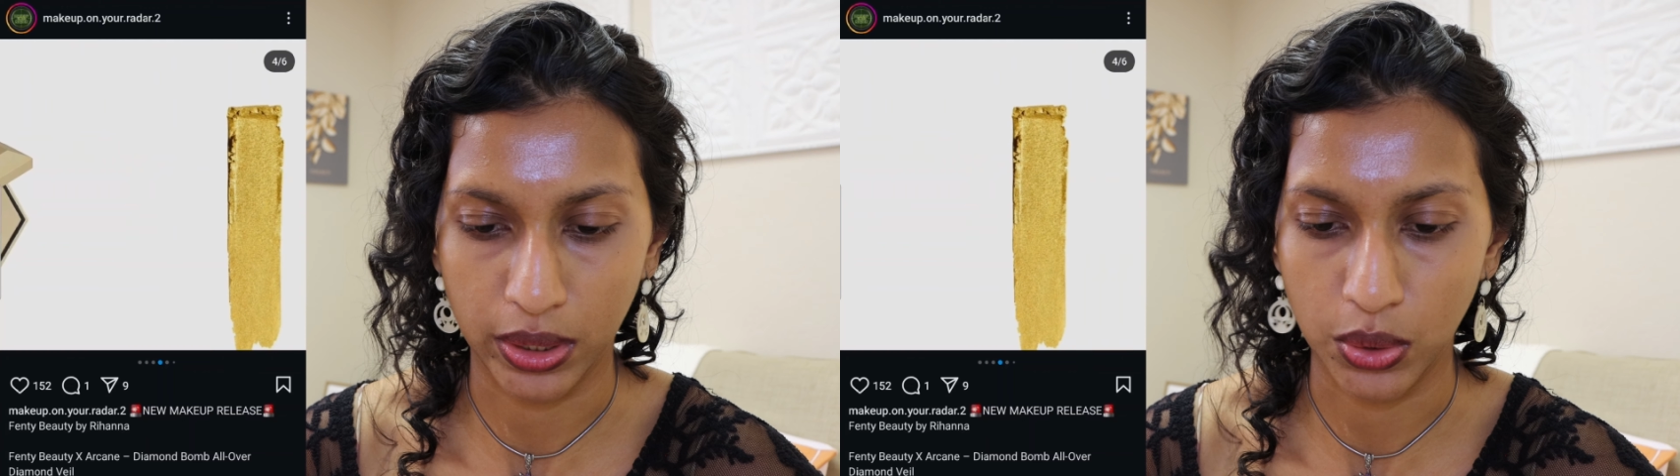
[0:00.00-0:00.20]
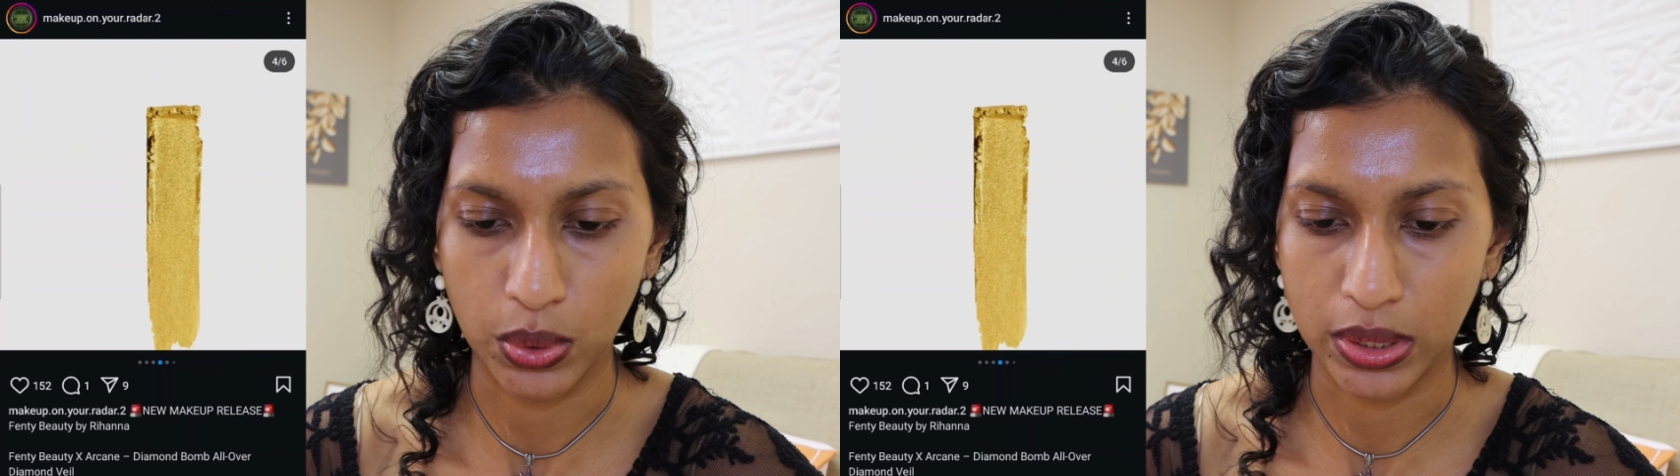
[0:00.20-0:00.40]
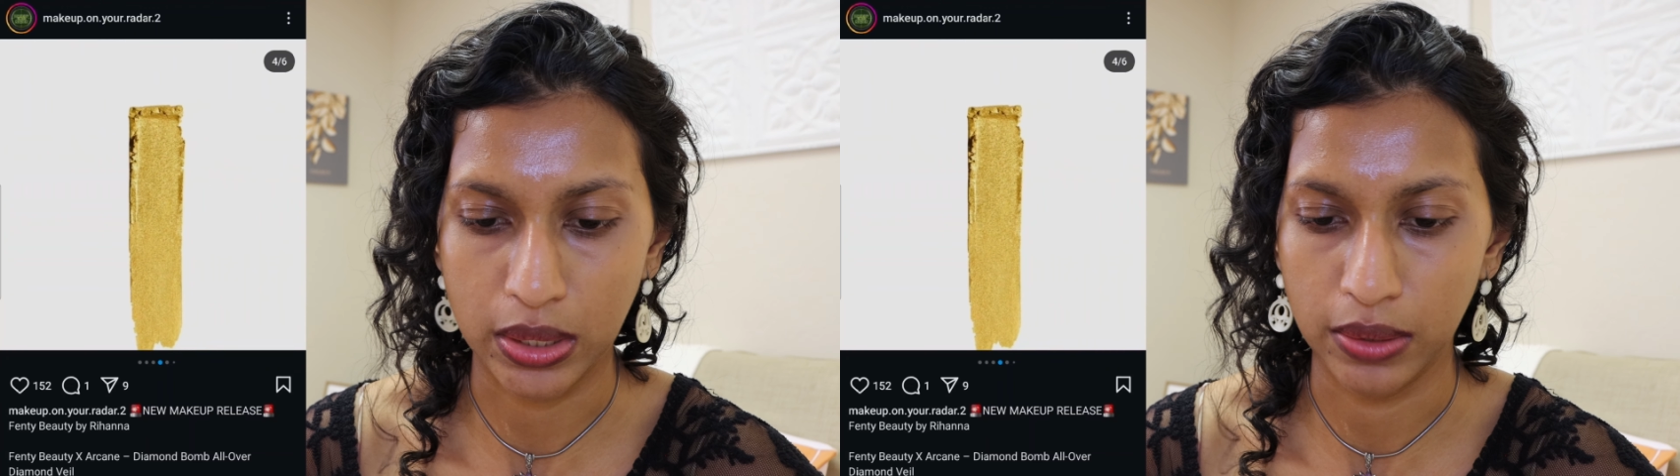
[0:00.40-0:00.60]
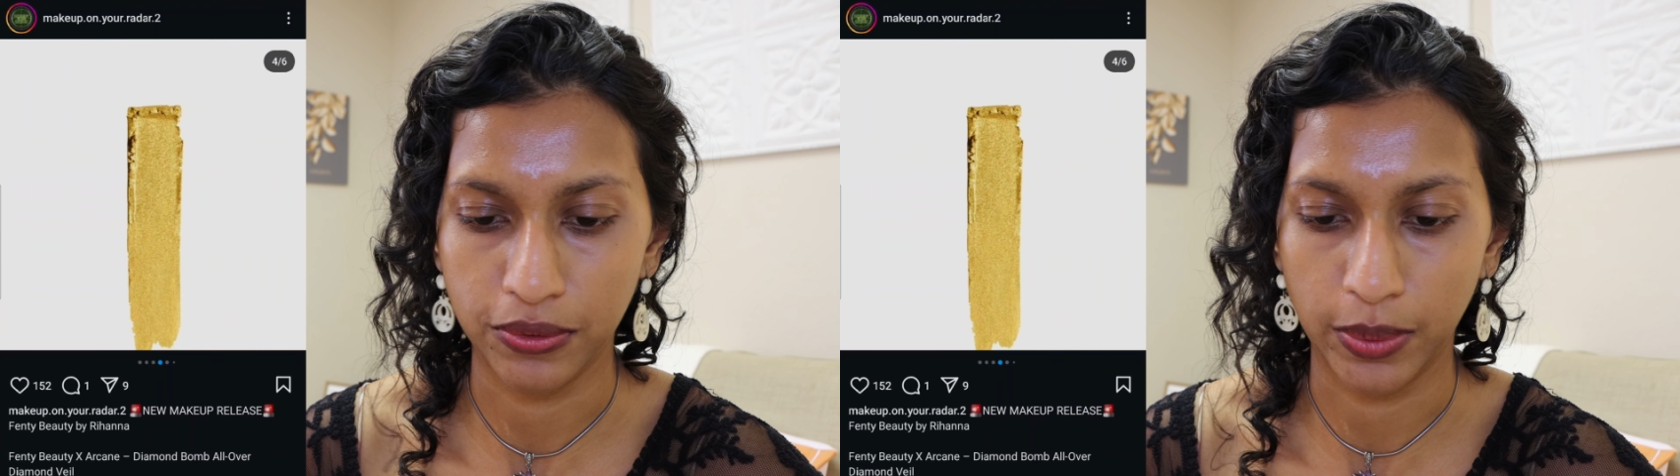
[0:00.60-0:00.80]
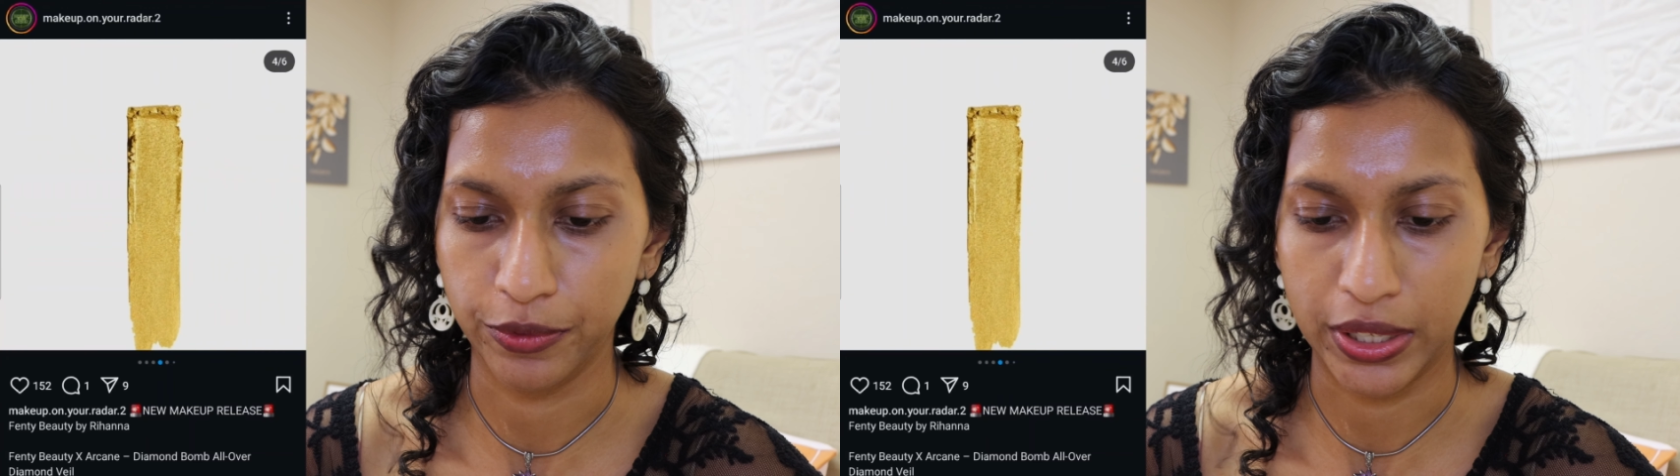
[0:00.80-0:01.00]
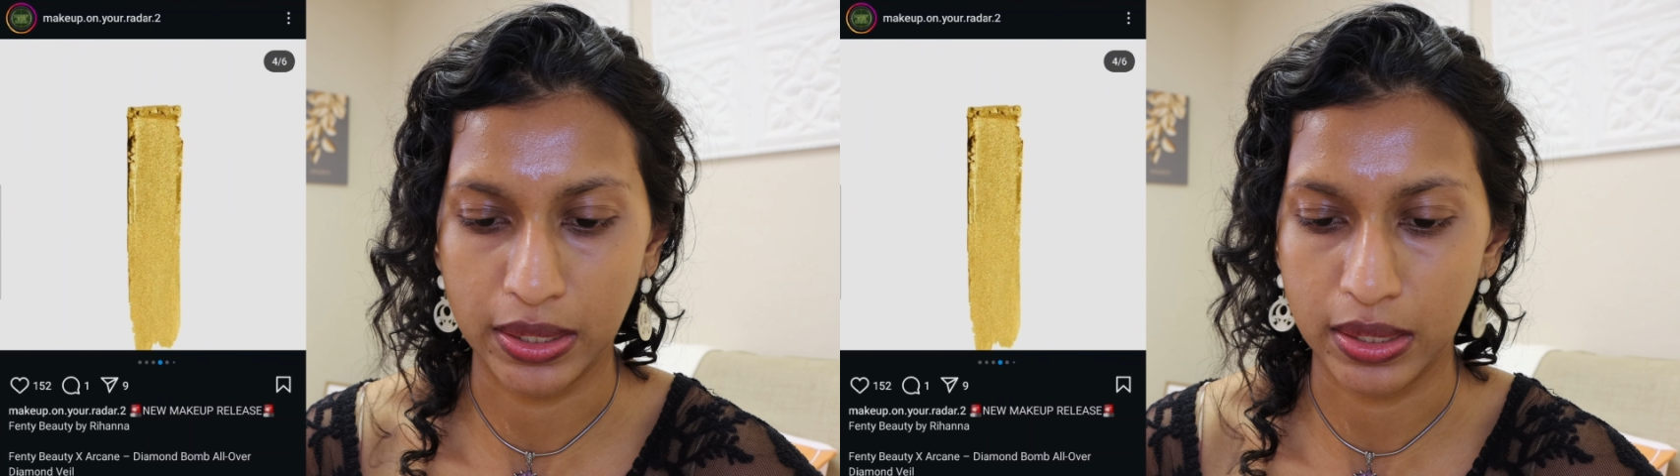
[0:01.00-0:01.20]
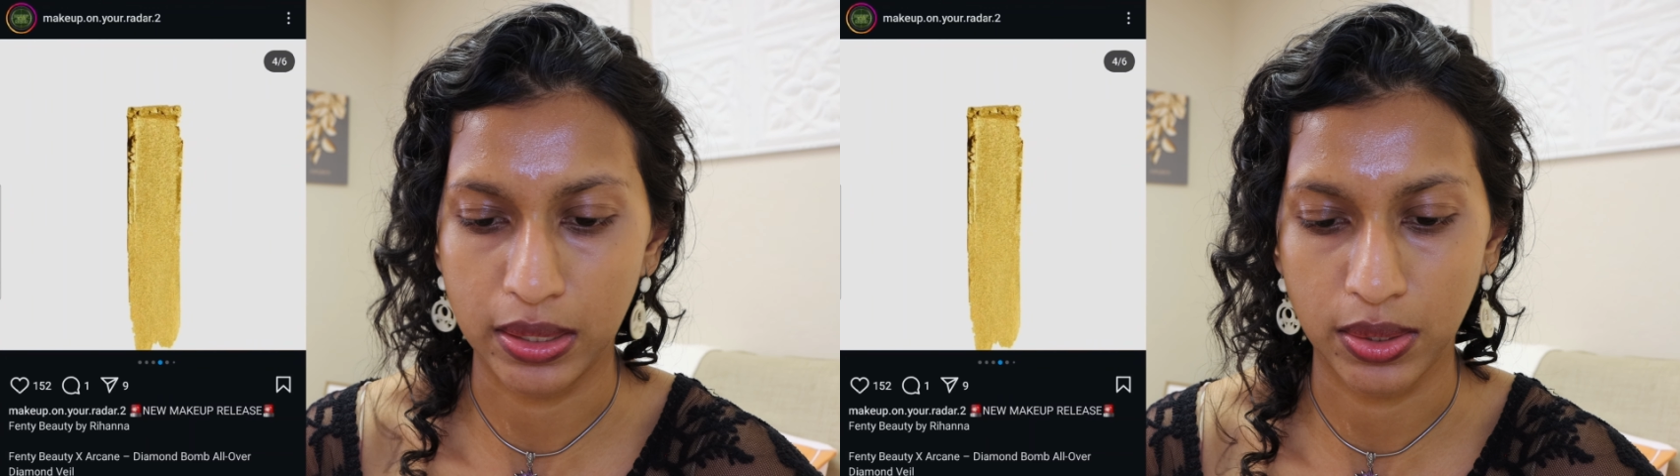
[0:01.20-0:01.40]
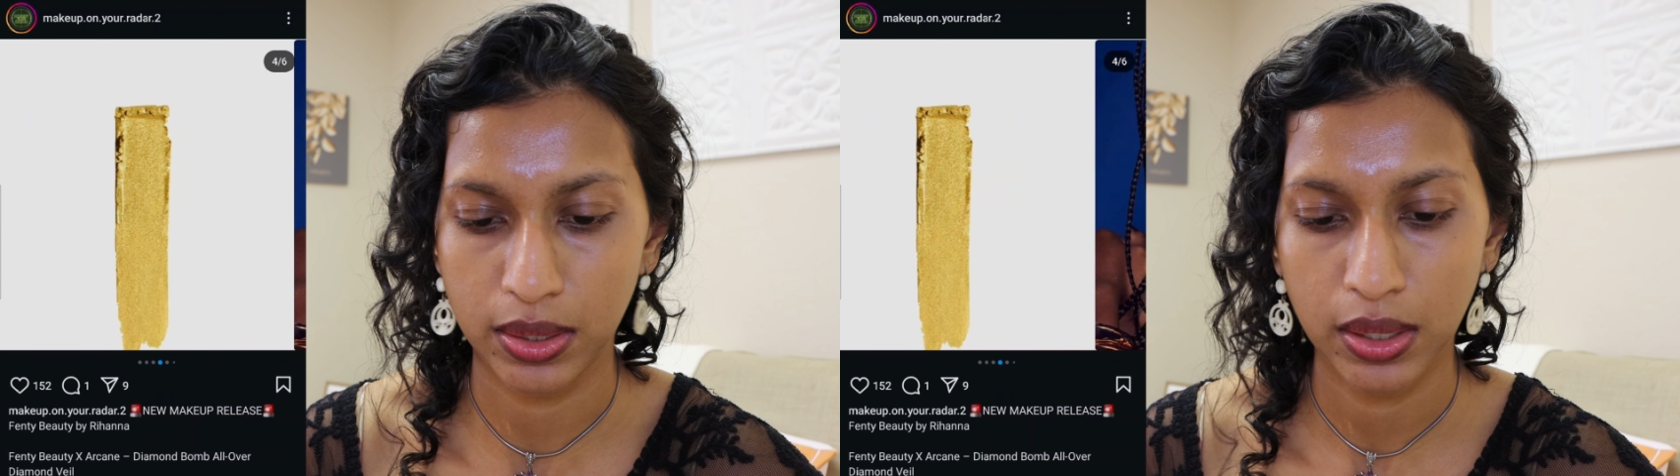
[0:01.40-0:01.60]
that you see from Fenty
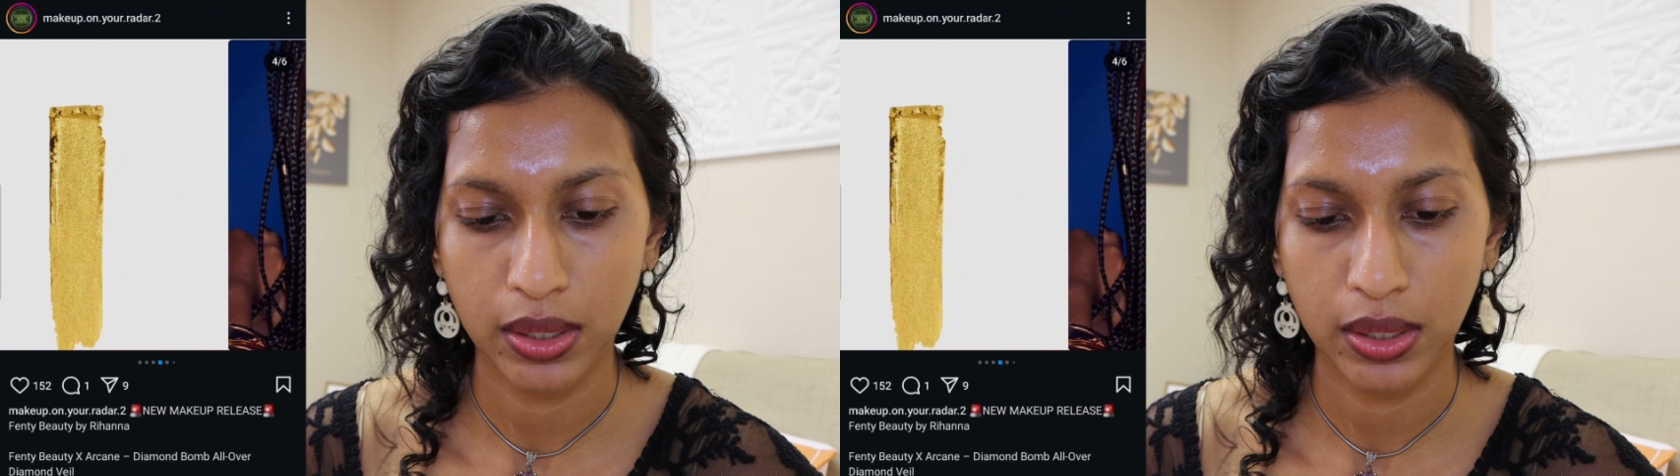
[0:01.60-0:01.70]
is,